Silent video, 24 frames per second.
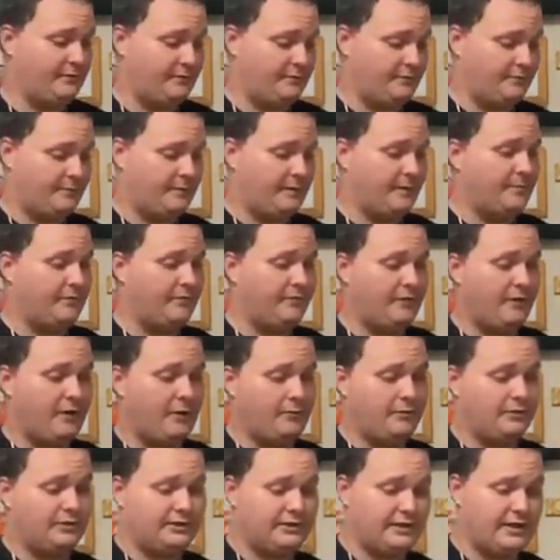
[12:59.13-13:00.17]
people fuck
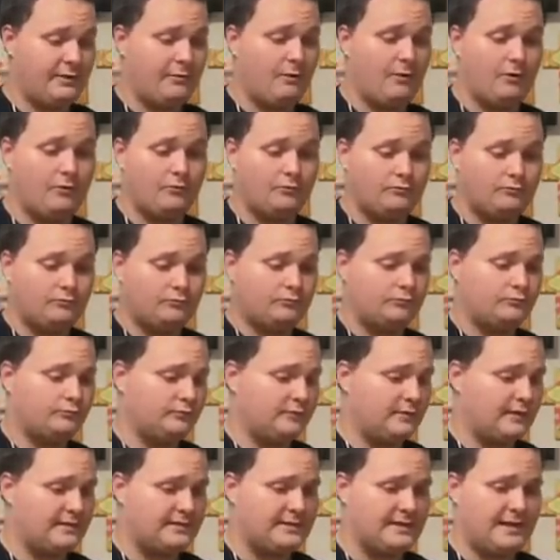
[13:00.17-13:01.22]
with you, they won't.
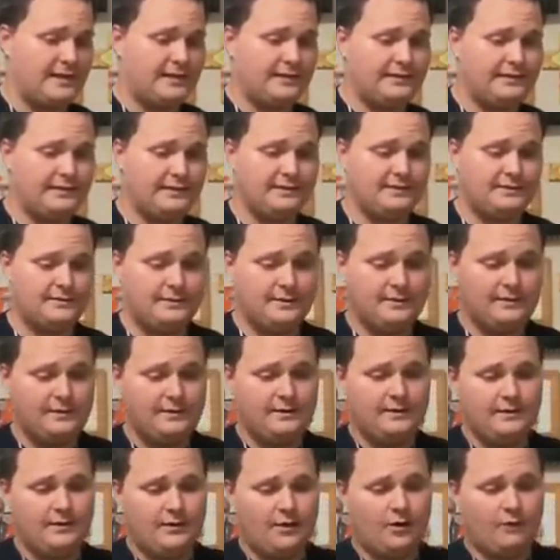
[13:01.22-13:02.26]
That's how it is.
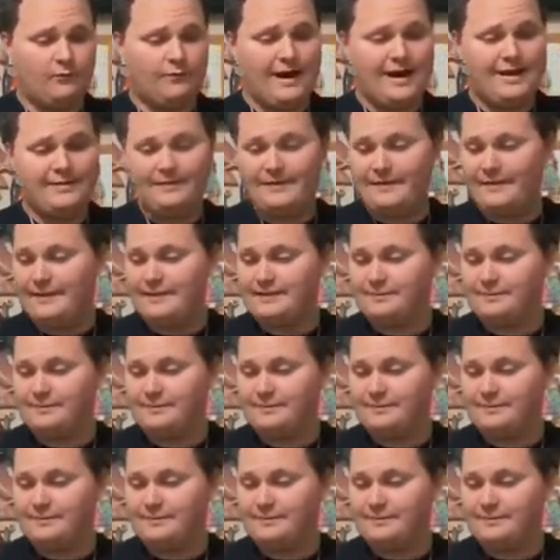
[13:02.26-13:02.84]
All right, and then this